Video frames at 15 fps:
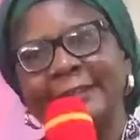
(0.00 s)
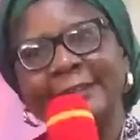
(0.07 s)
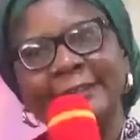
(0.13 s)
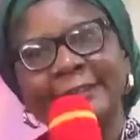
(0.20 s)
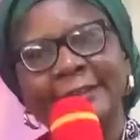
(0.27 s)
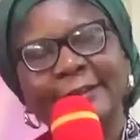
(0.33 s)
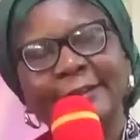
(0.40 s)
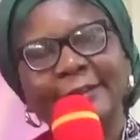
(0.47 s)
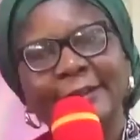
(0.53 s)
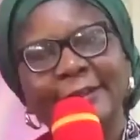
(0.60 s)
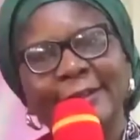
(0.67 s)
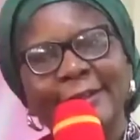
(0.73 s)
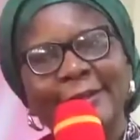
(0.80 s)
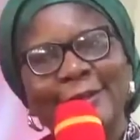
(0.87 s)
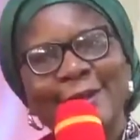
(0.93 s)

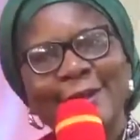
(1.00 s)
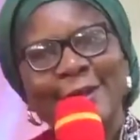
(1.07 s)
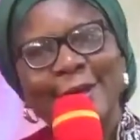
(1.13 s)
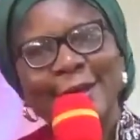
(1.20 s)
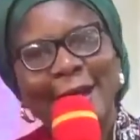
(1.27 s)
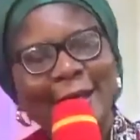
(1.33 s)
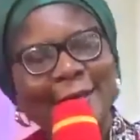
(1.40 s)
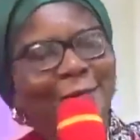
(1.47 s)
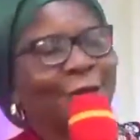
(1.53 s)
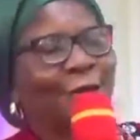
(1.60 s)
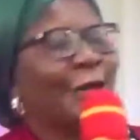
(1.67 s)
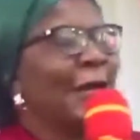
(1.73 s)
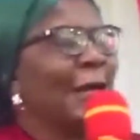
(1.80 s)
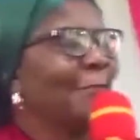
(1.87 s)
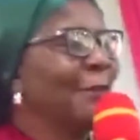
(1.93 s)
Igwebike, stated
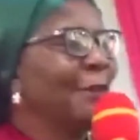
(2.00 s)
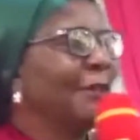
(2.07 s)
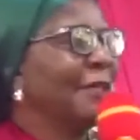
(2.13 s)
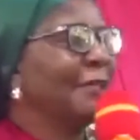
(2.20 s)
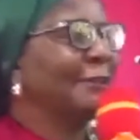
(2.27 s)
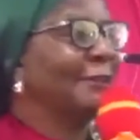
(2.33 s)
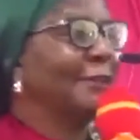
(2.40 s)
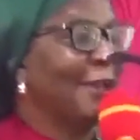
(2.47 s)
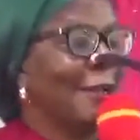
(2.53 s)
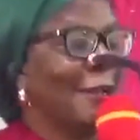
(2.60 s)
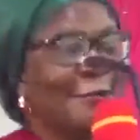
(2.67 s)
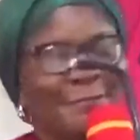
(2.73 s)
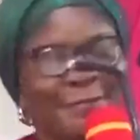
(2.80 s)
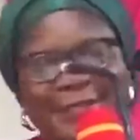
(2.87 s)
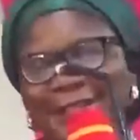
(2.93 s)
that the journey of a
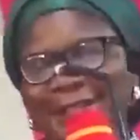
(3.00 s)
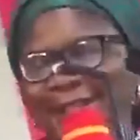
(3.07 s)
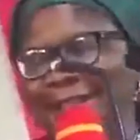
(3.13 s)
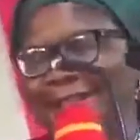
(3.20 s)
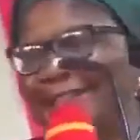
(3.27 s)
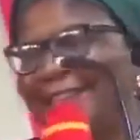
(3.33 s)
woman is